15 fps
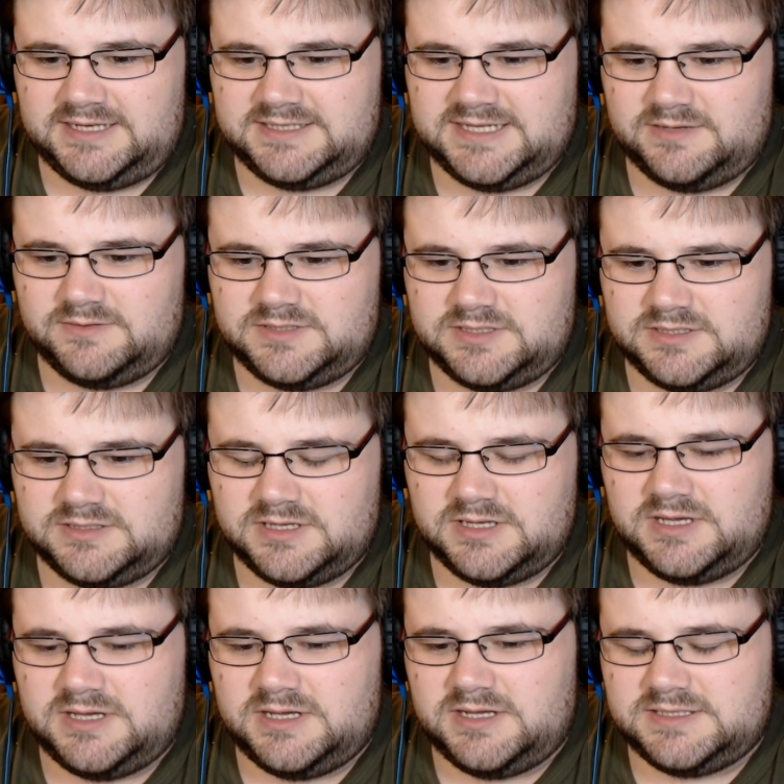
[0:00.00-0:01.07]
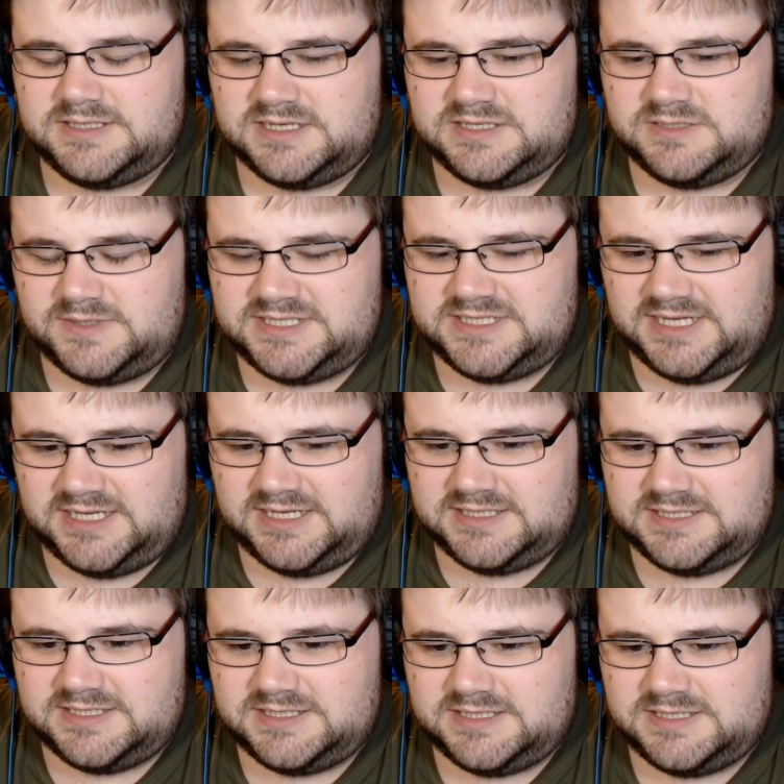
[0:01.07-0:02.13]
Takes away
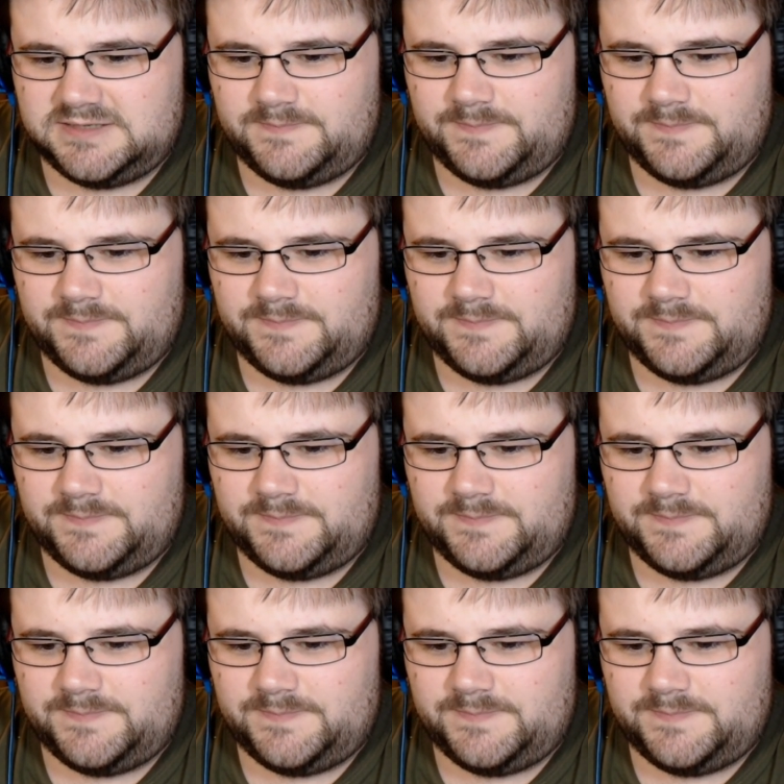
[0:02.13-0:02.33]
6